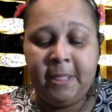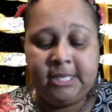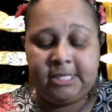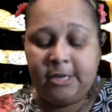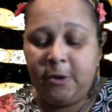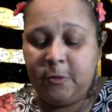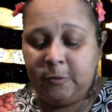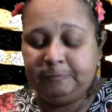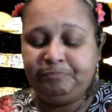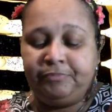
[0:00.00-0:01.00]
So
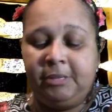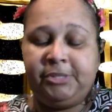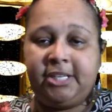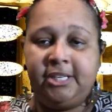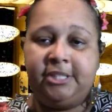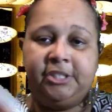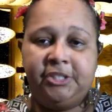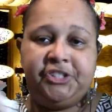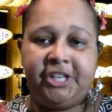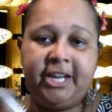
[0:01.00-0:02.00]
I'm just gonna
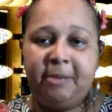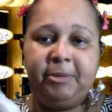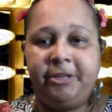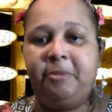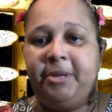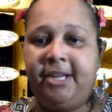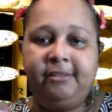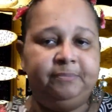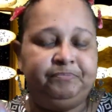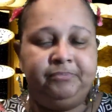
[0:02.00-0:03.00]
shake it up a little bit.
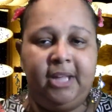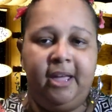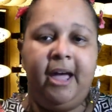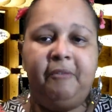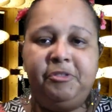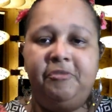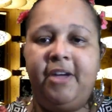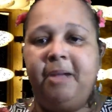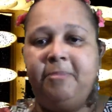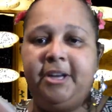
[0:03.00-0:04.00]
After you've
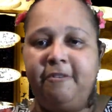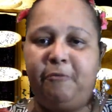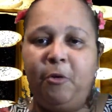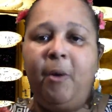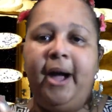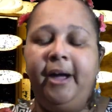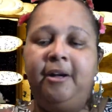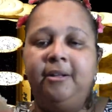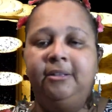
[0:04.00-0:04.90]
had makeup for a while,